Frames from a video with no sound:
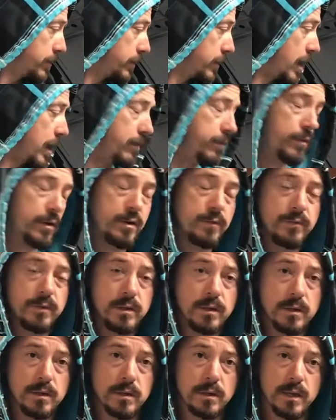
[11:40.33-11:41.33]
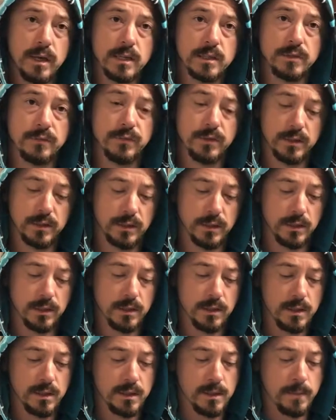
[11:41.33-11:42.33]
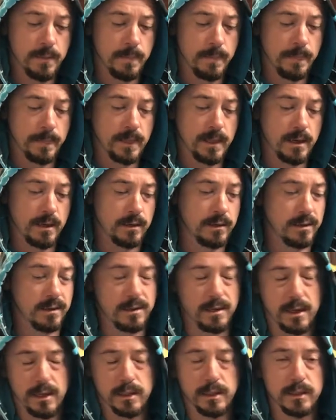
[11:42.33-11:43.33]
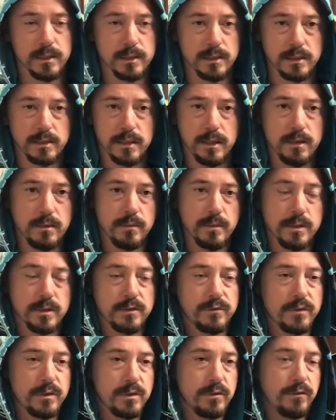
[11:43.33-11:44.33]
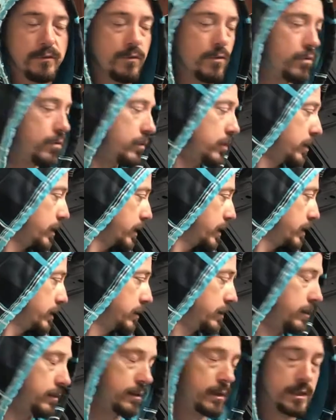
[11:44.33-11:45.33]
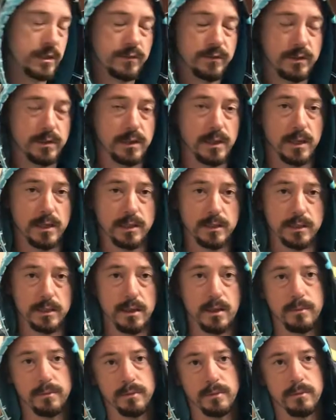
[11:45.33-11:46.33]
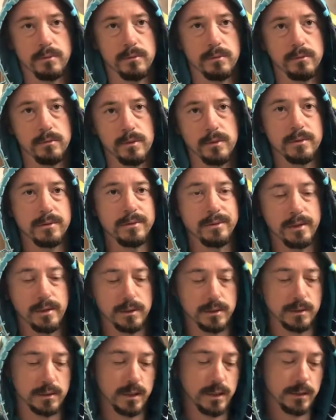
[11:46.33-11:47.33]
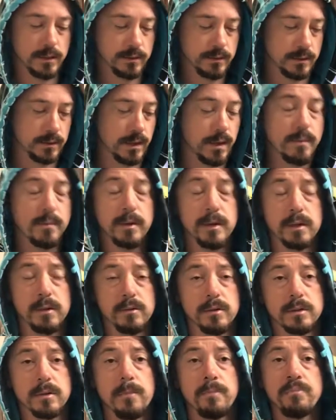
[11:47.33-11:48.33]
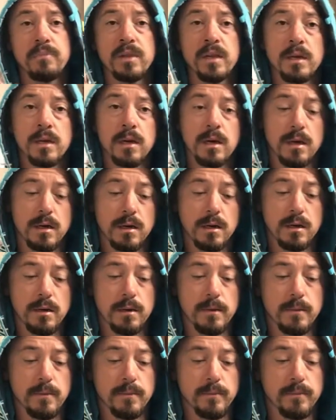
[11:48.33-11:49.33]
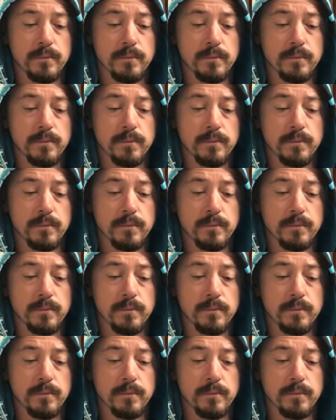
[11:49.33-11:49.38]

off of s50. They're kind of the same, s54 and s50, except, well, you can say the same, but anyway, the